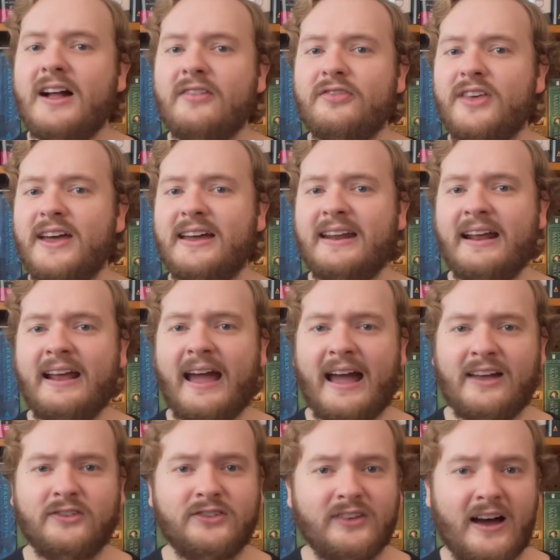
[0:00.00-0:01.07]
Then,
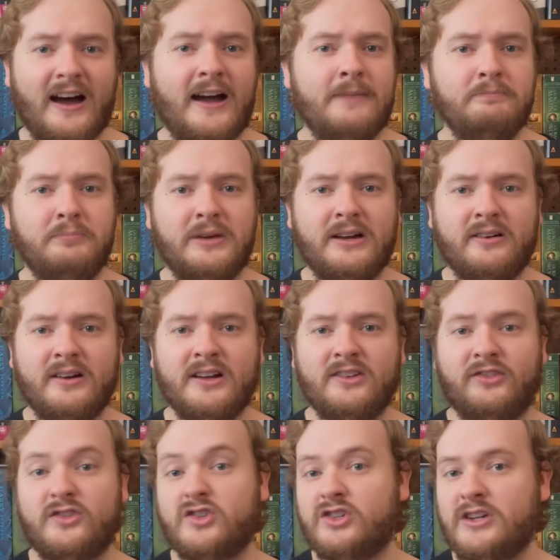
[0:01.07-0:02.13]
as time
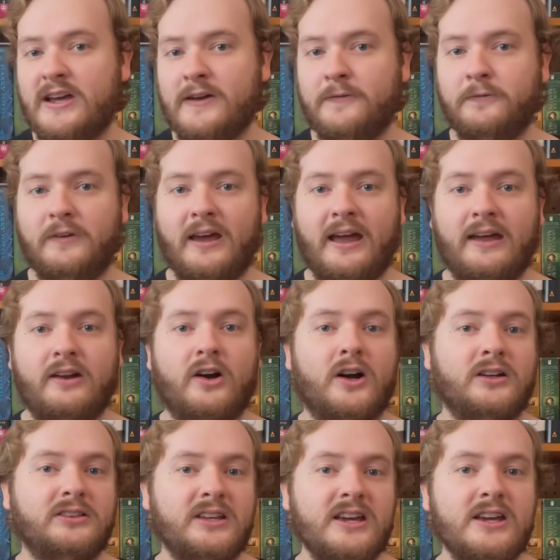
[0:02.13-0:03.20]
periods shift and
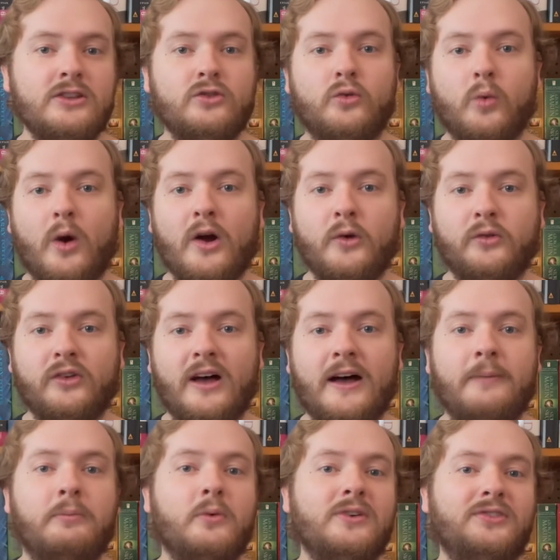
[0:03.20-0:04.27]
our lead grows
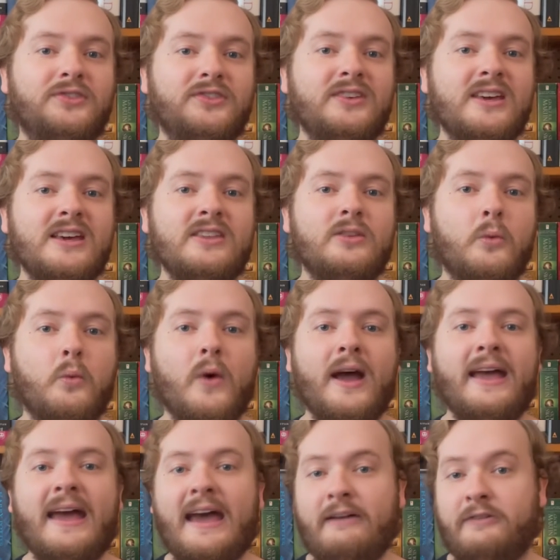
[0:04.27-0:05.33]
up, we see the
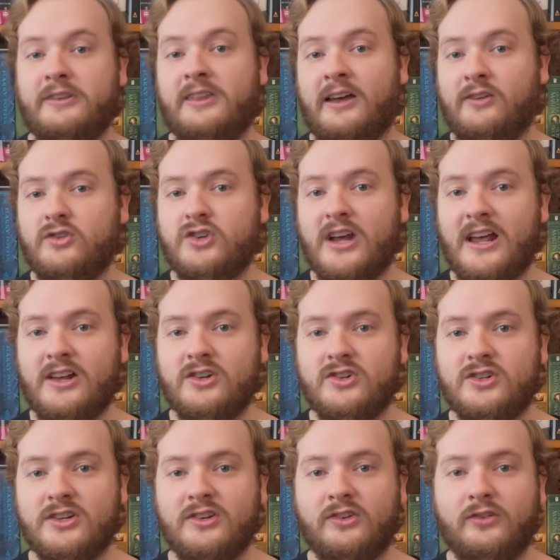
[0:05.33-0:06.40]
way everything
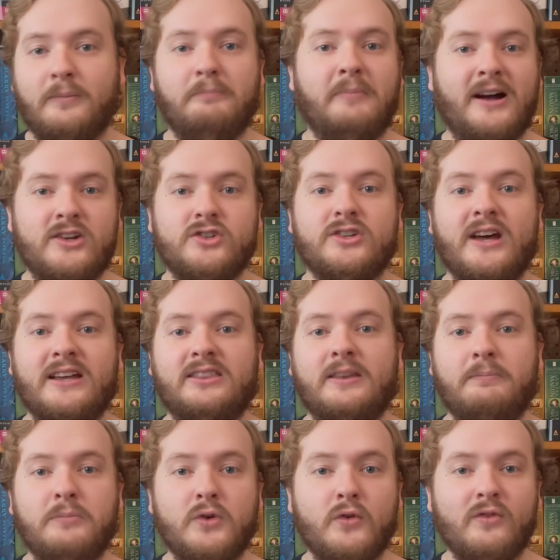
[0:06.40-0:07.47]
changes, much like
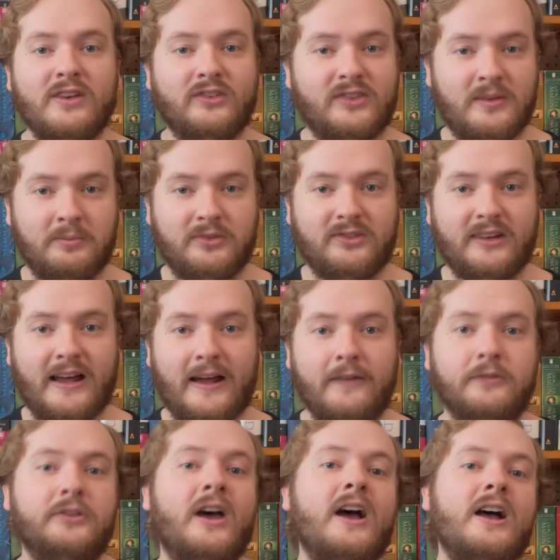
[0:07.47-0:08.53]
the movies
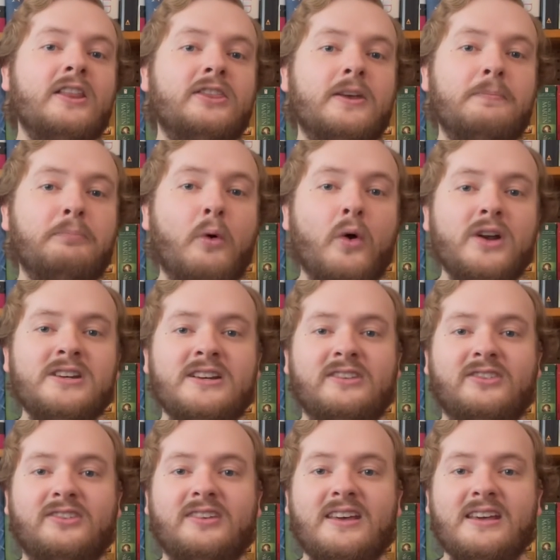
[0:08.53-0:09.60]
themselves. The
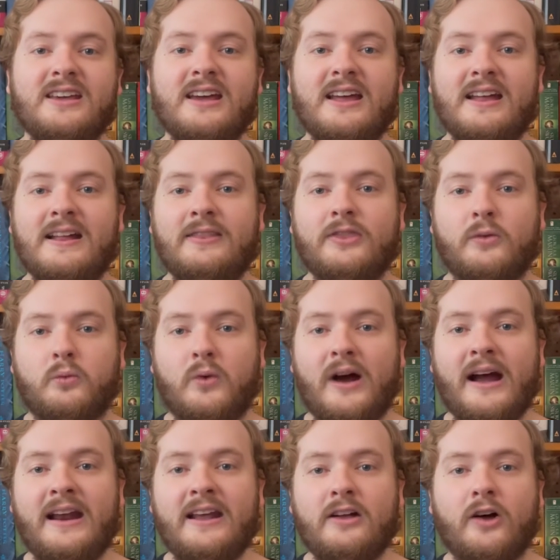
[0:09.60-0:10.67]
poignancy in the
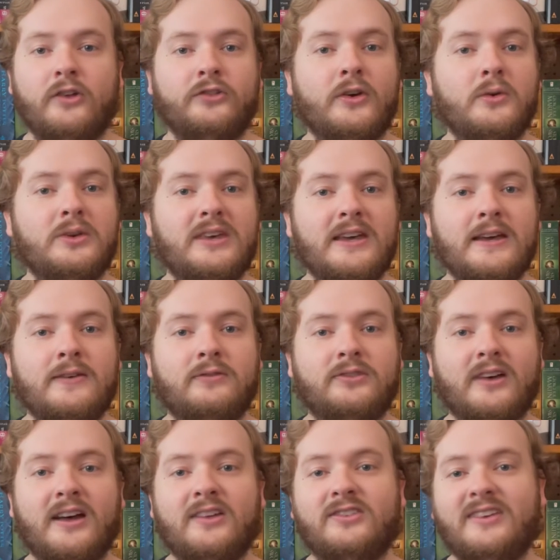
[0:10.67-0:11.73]
writing also gives
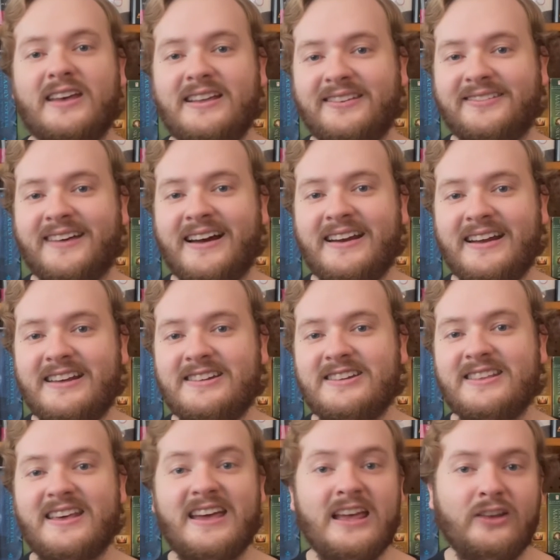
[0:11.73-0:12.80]
us insight into
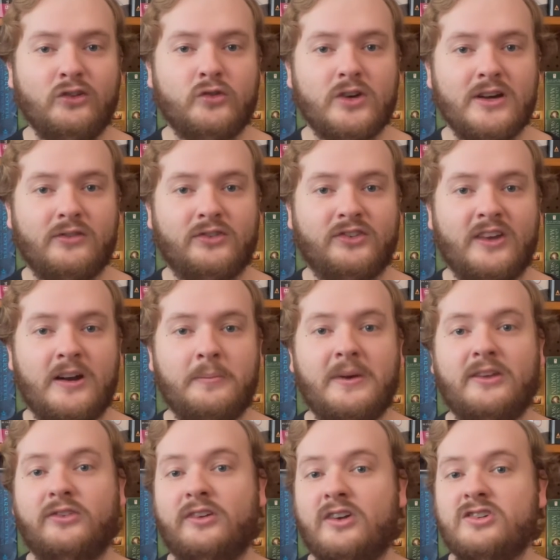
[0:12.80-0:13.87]
the history of
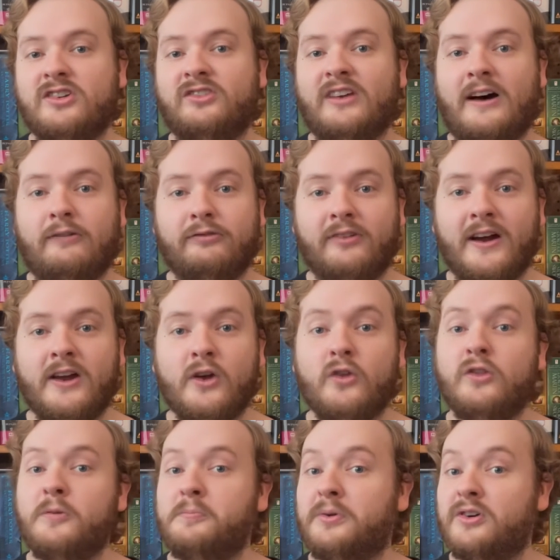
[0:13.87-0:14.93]
cinema, such as Alfredo
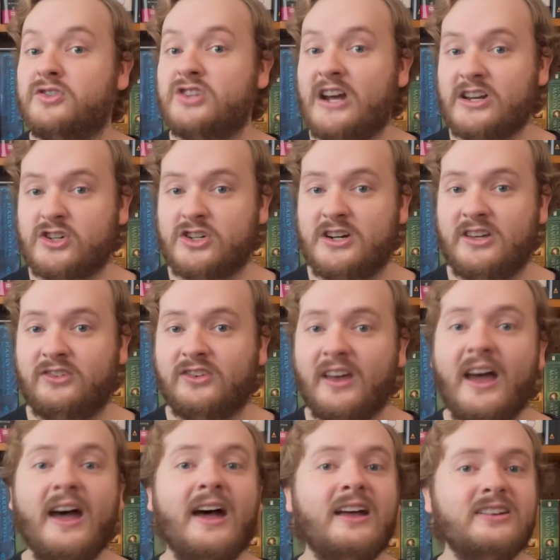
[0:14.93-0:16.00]
the Projectionist
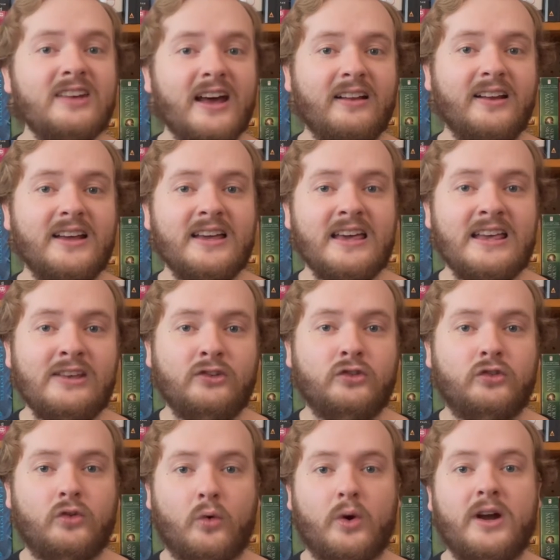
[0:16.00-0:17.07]
telling
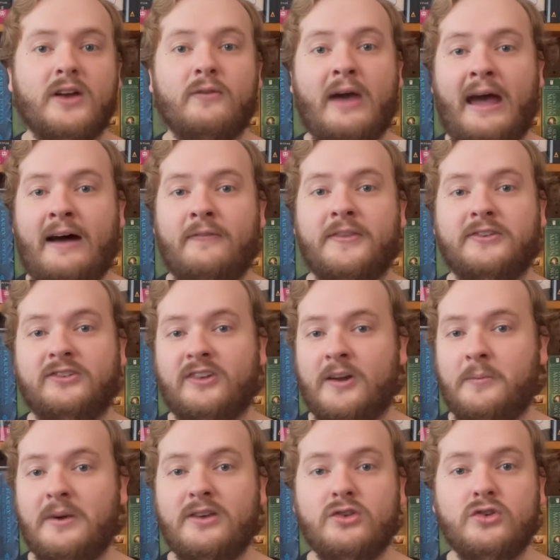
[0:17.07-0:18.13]
his story of how the
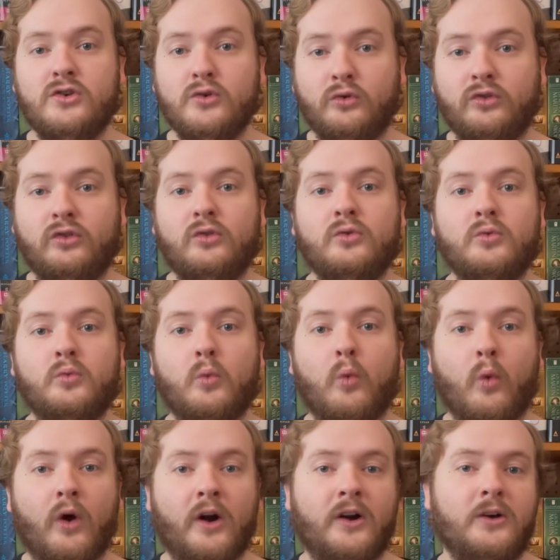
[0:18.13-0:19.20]
cinema used to
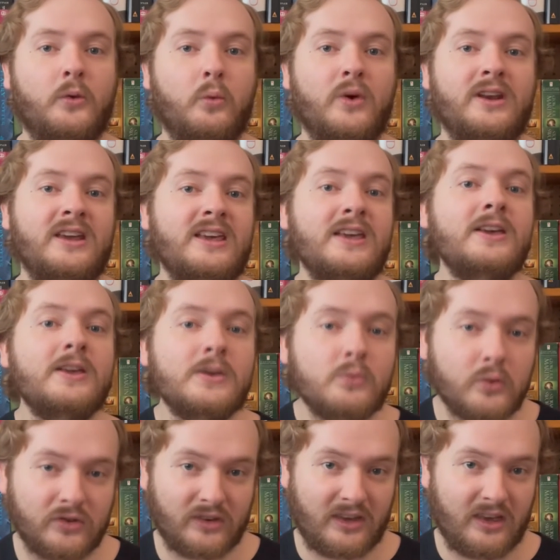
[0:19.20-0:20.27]
work when he
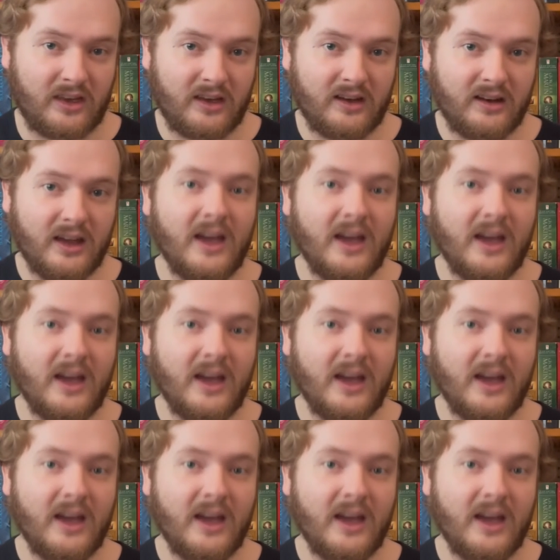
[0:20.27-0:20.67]
was a kid.